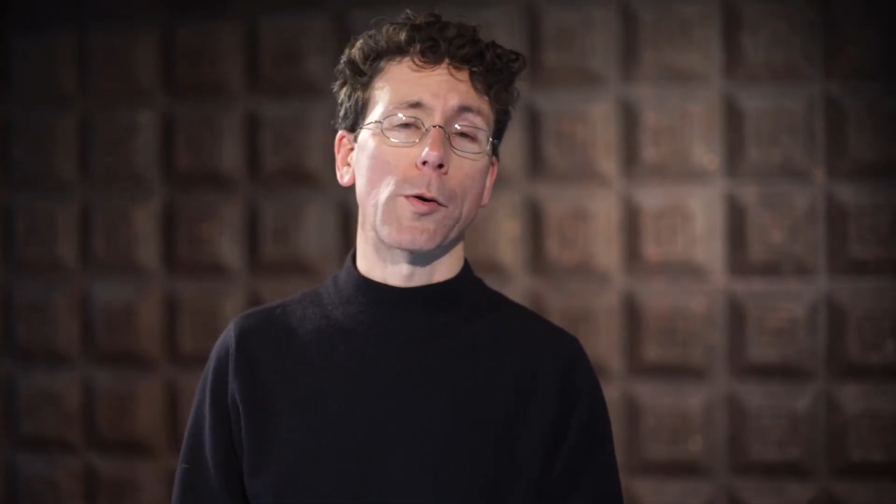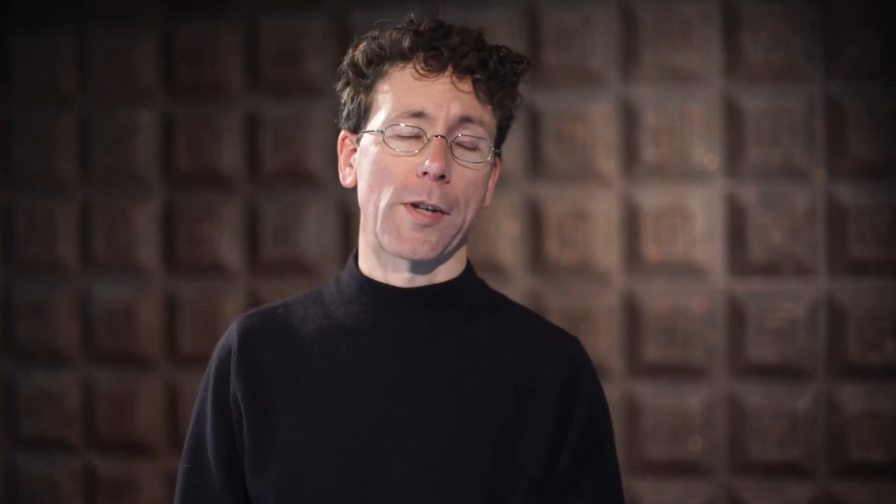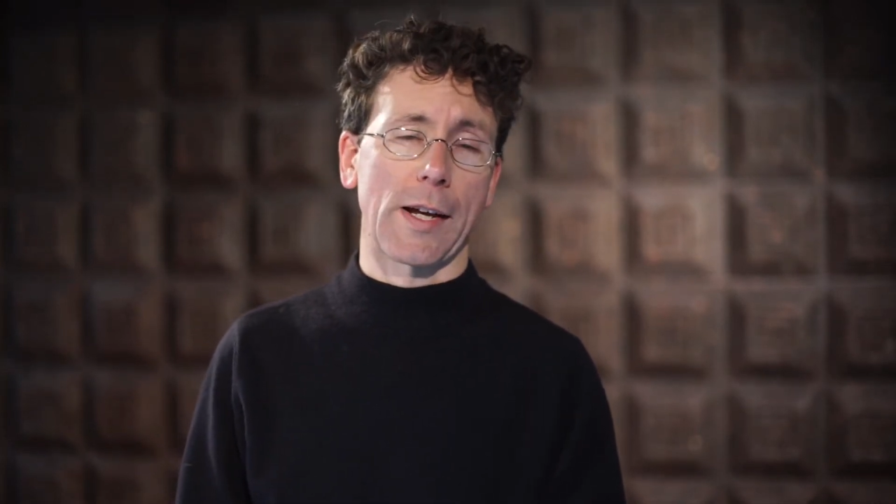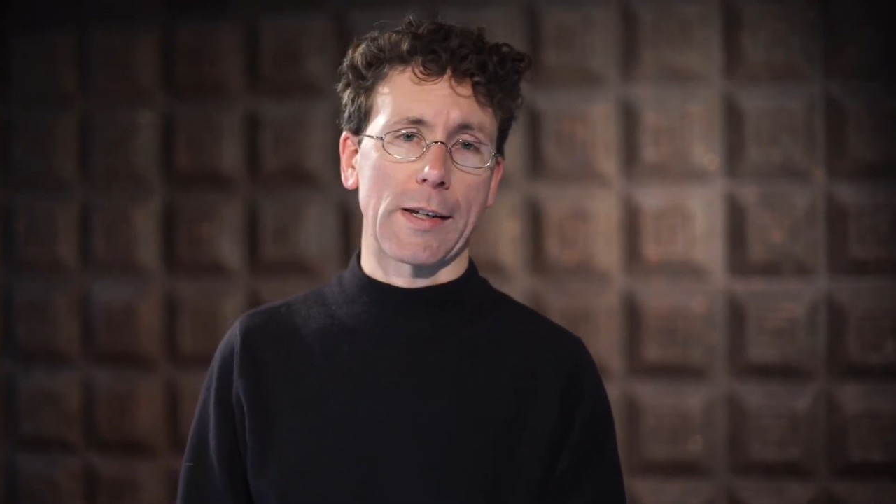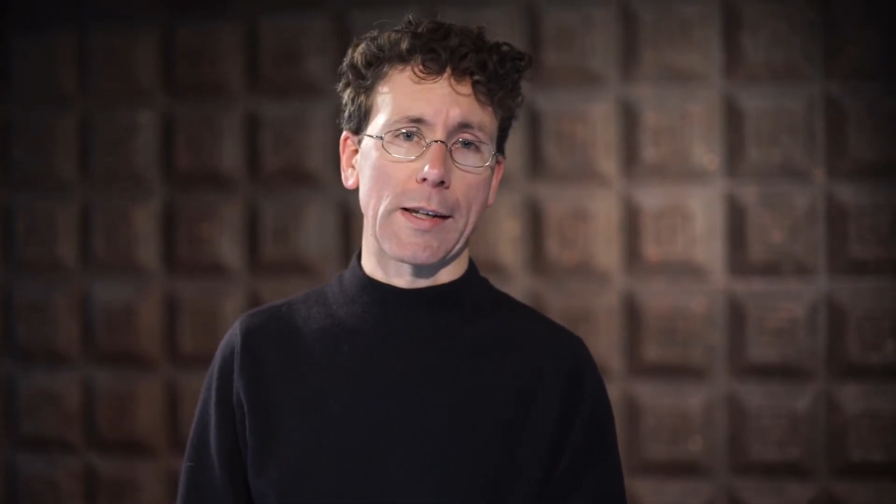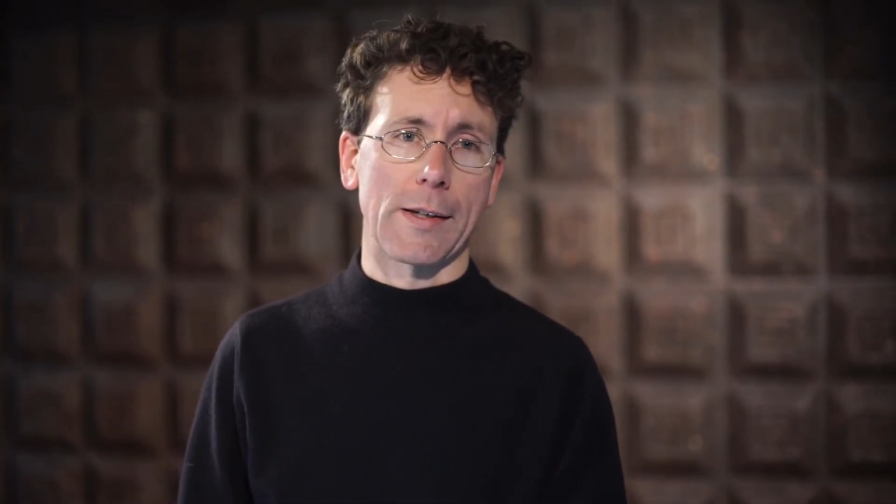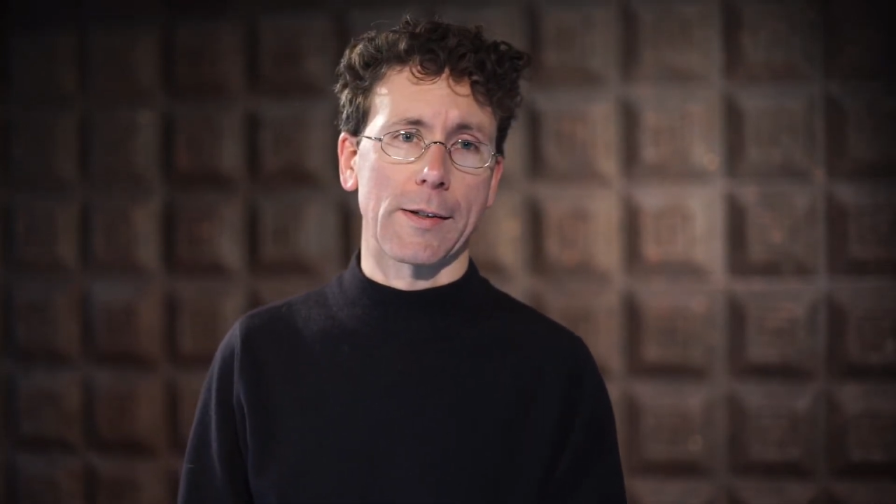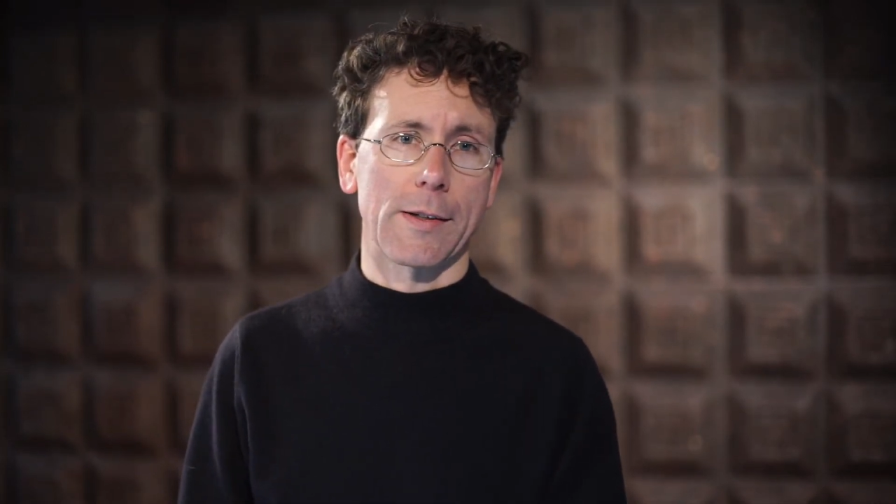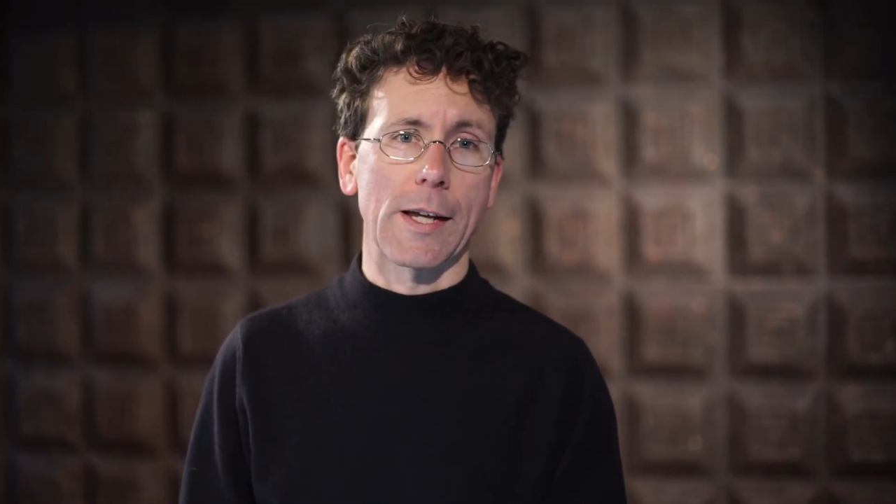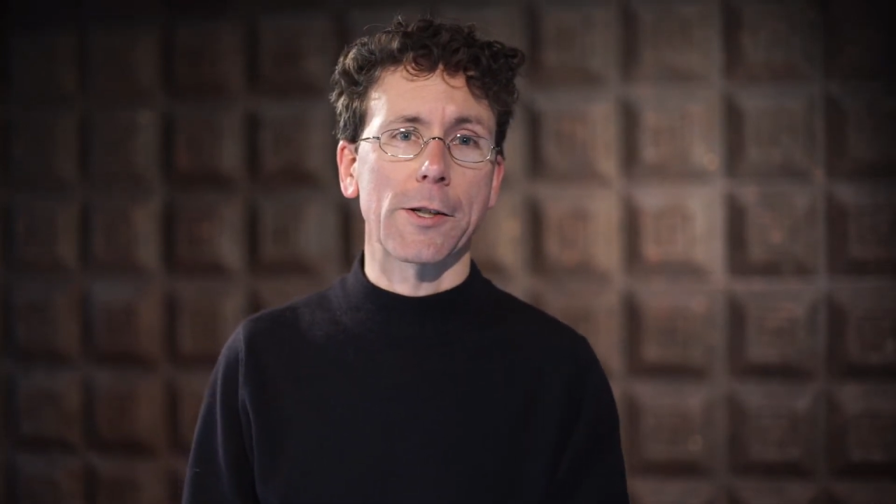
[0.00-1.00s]
Technique.
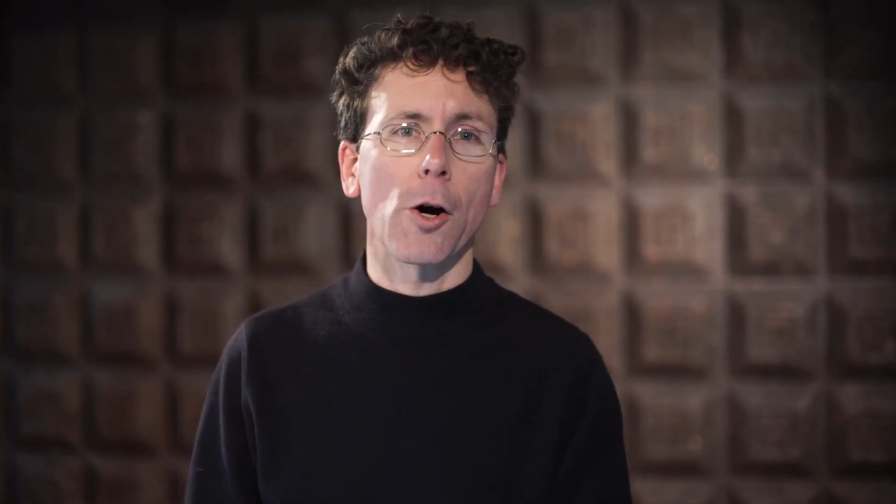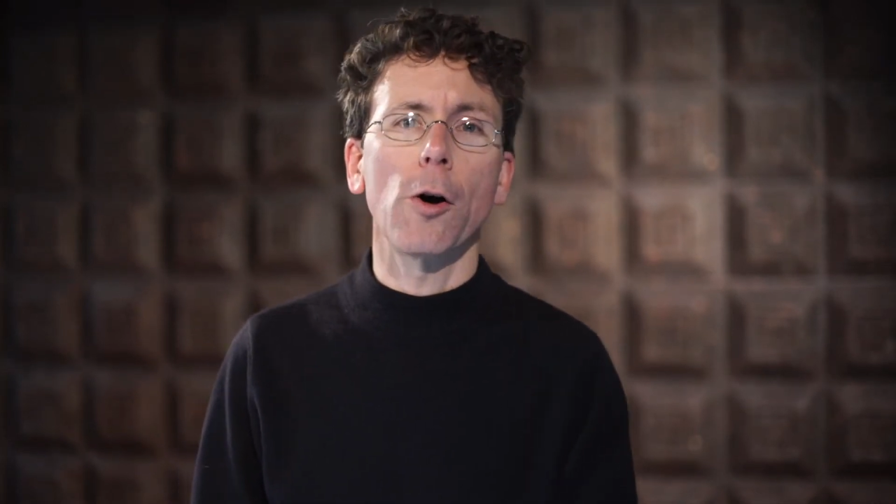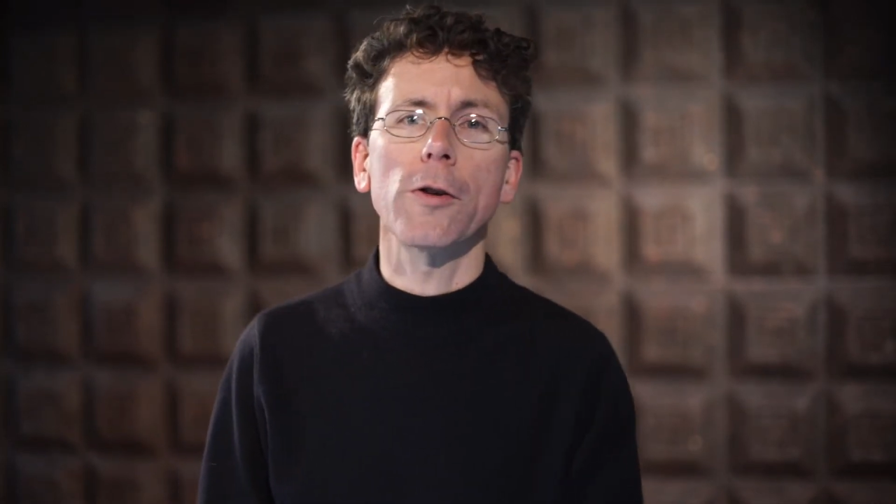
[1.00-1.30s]
It's called